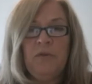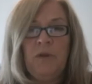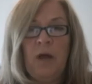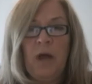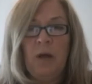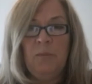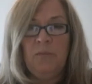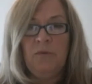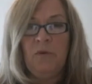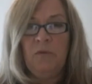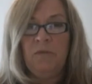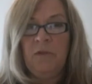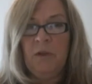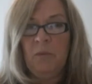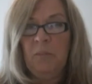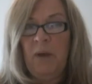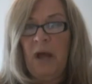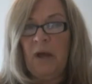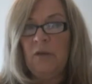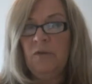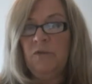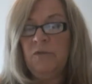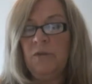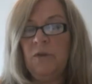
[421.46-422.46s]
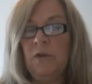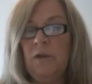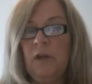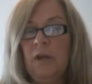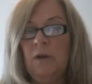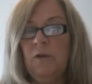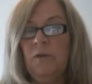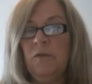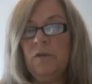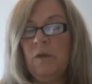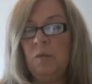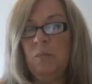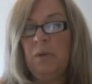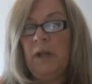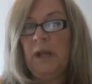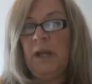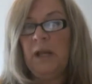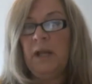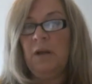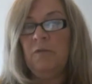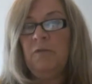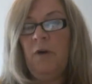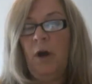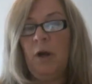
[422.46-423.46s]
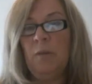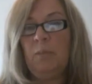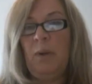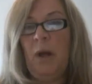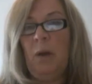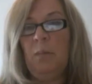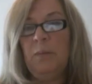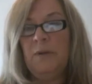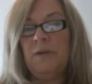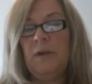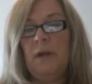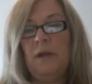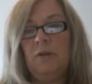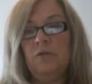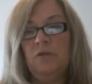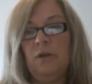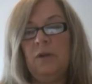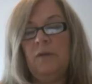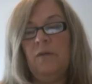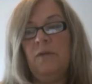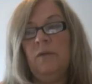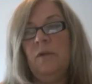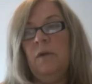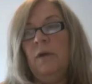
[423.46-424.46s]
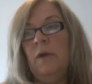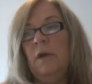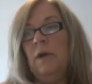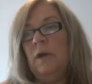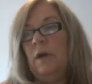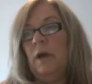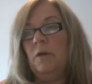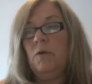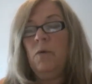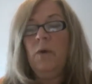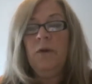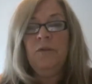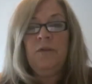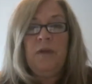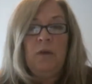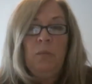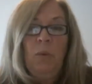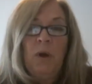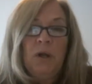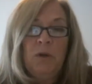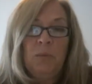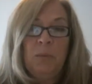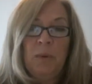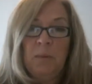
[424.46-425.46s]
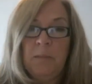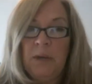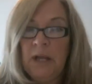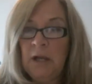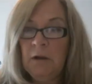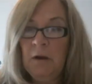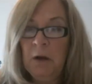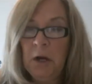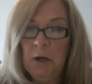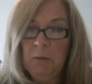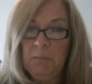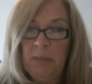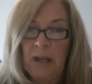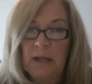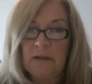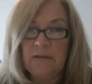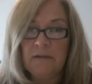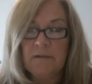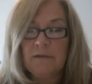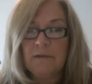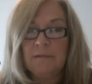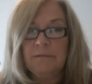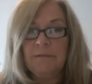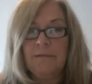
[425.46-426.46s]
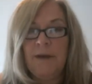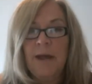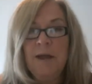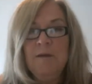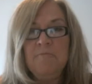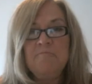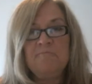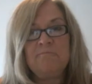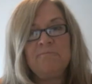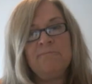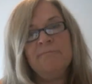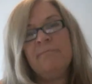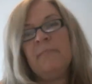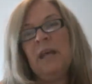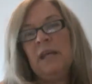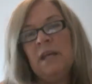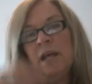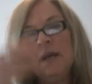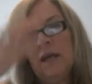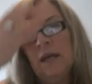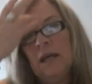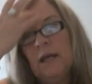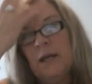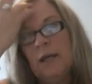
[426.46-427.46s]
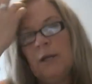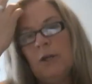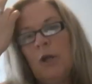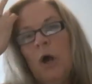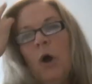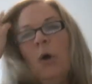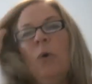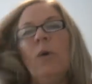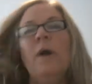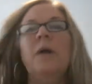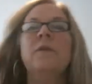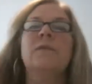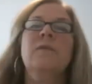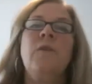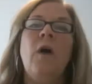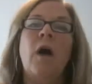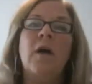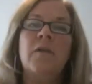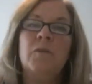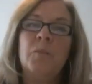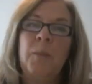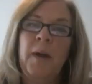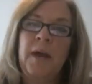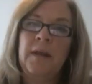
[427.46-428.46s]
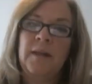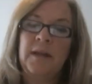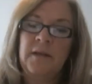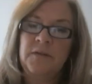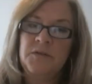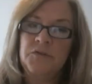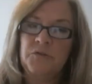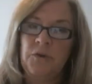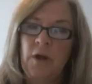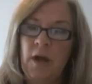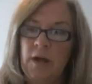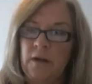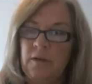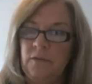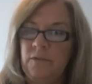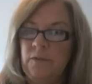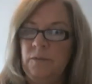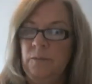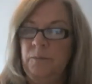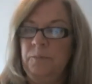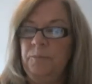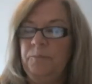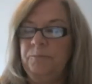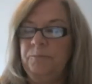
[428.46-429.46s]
times over the past few years complaining of heart palpitations. Of course, he wanted to put me on heart meds, right? No, it's caused by these drugs.